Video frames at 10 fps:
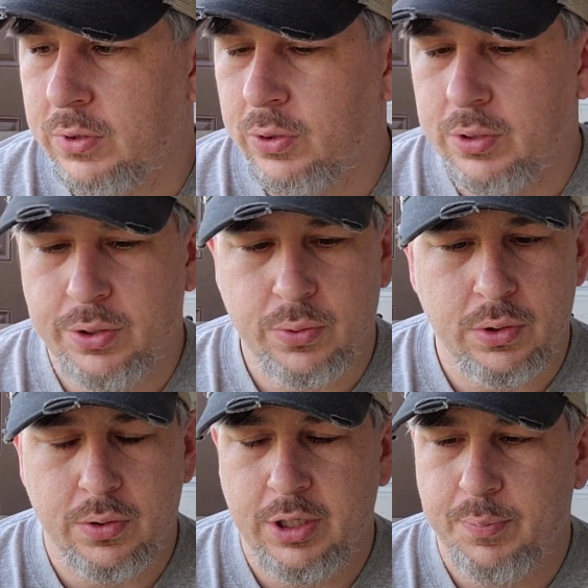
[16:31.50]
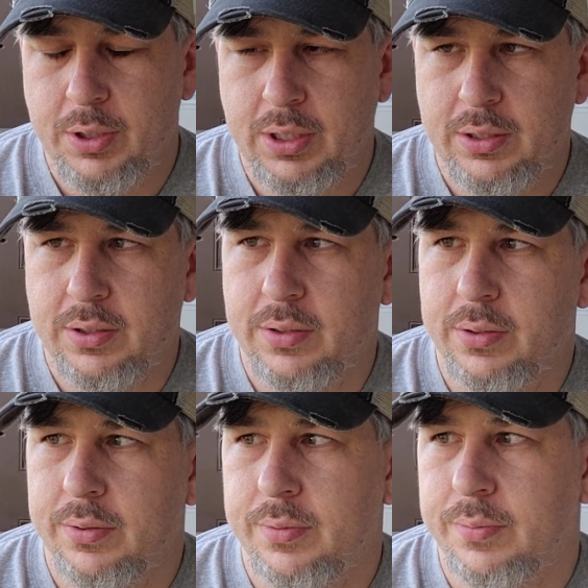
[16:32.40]
could throw a crankbait,
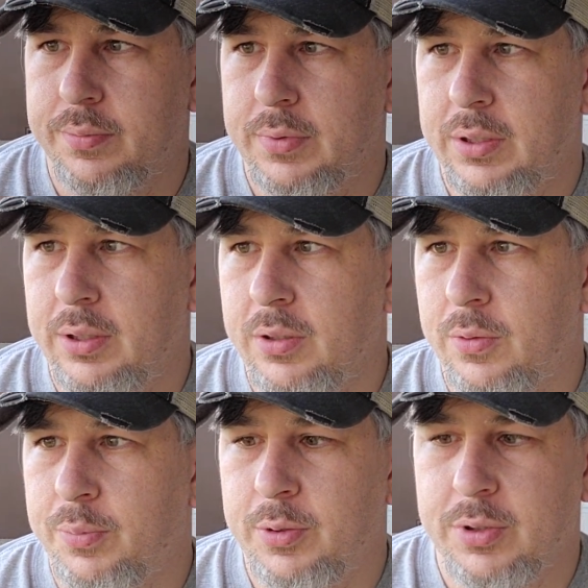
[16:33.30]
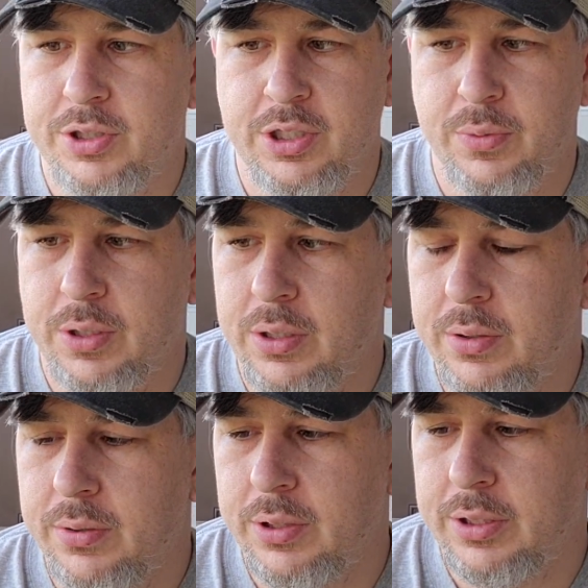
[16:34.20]
pretty much anywhere.
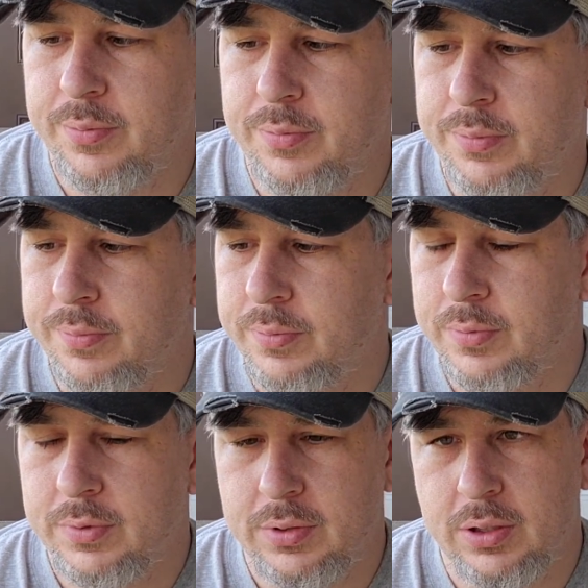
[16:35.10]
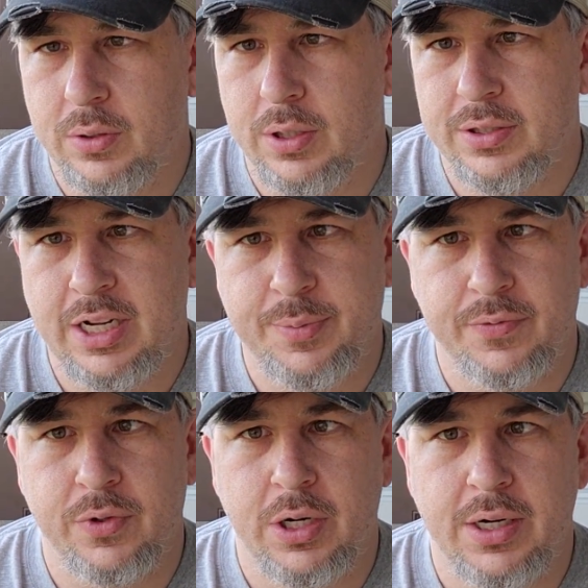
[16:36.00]
On top of
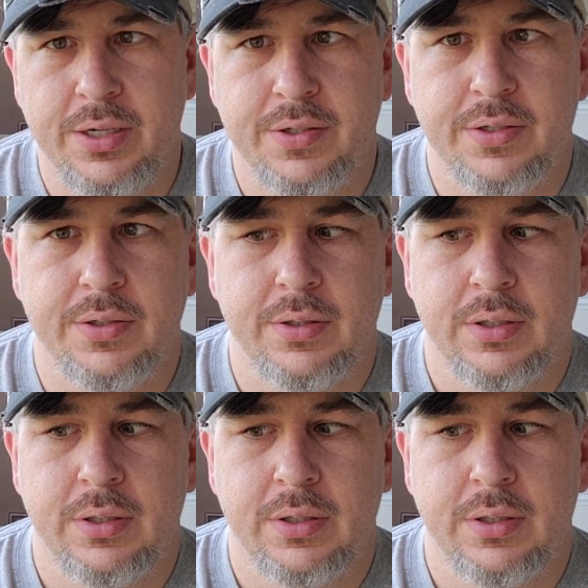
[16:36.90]
grass,